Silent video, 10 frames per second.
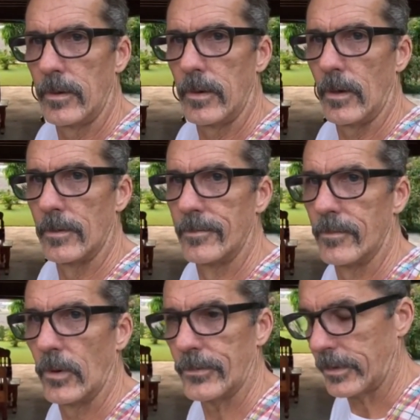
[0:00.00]
You know,
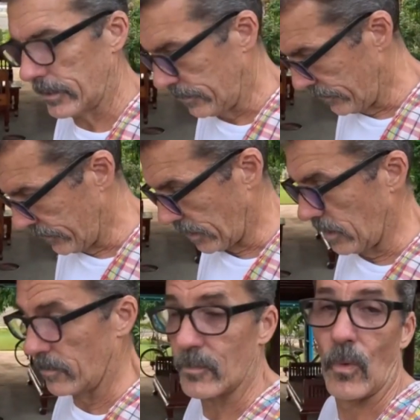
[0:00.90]
mostly because they're
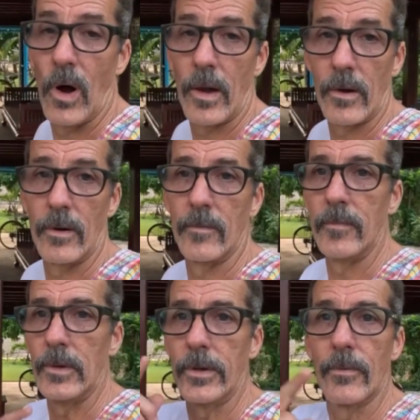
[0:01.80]
sucking up water in a
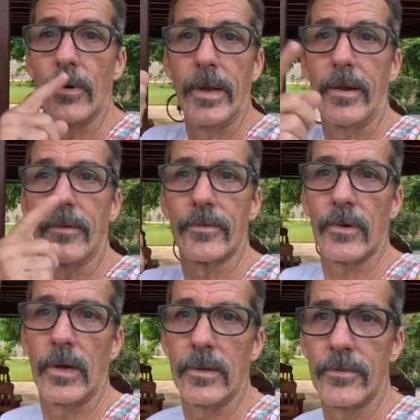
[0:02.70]
million rings, right?